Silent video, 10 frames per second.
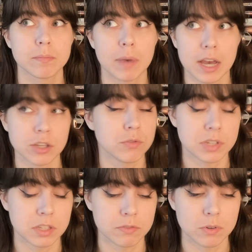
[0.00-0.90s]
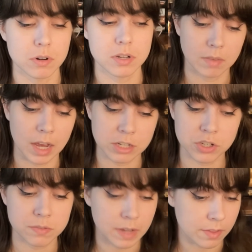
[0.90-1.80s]
by using the Force, I
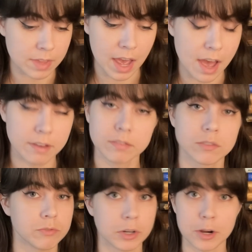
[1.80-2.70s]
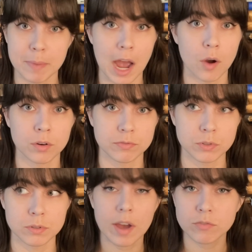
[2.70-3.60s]
just found that very
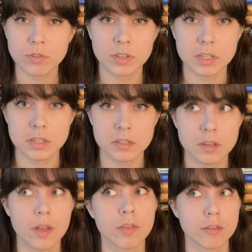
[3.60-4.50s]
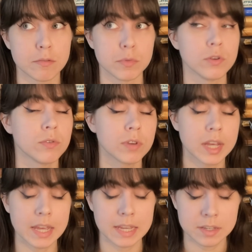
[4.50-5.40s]
powerful. After this, the moon
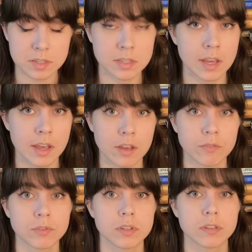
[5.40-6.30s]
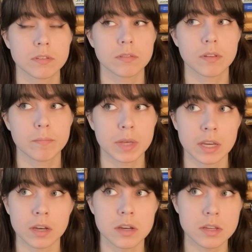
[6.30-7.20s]
is saved
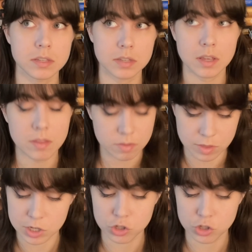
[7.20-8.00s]
because the